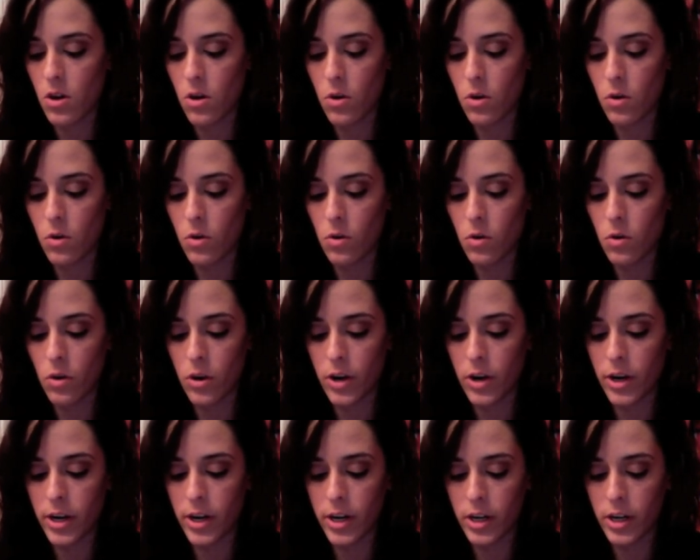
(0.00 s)

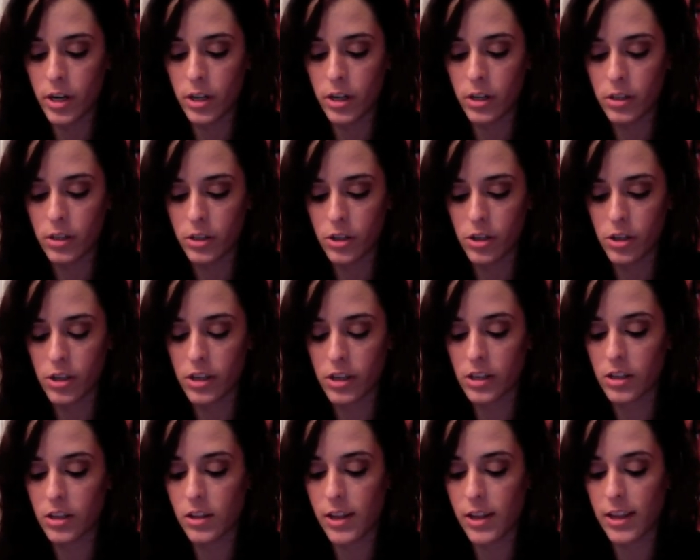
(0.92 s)
Or you
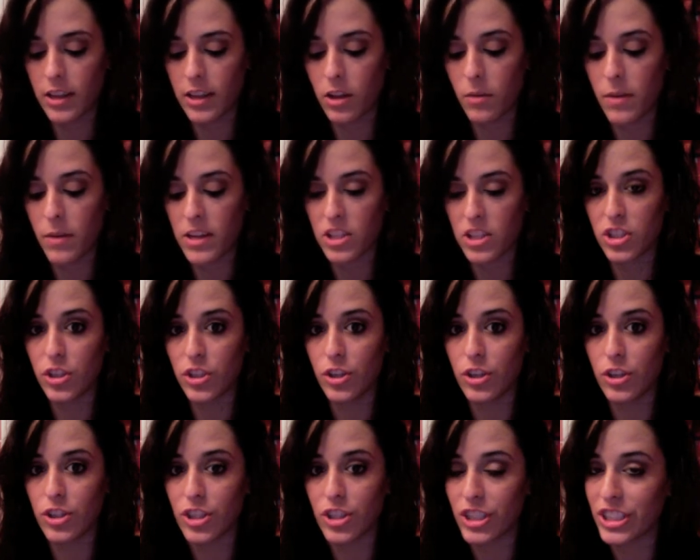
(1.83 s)
can clean them as soon
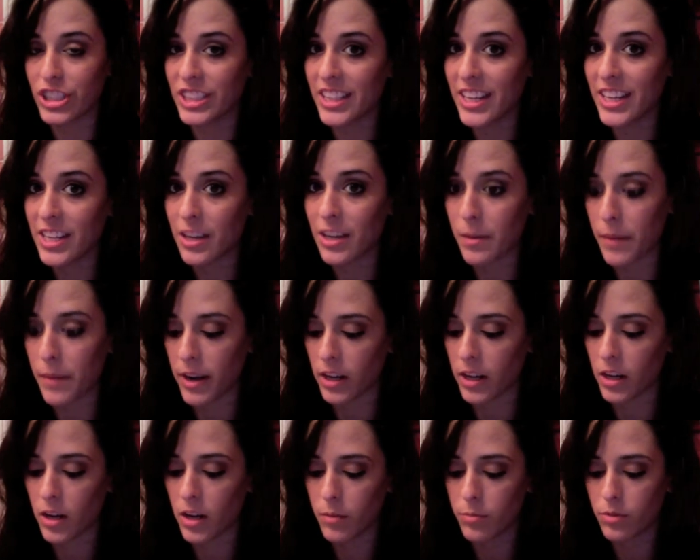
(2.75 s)
as you're done your
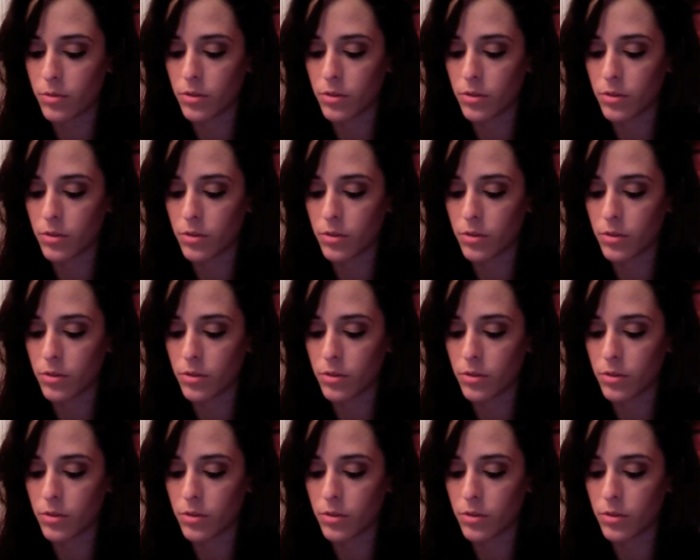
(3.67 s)
makeup.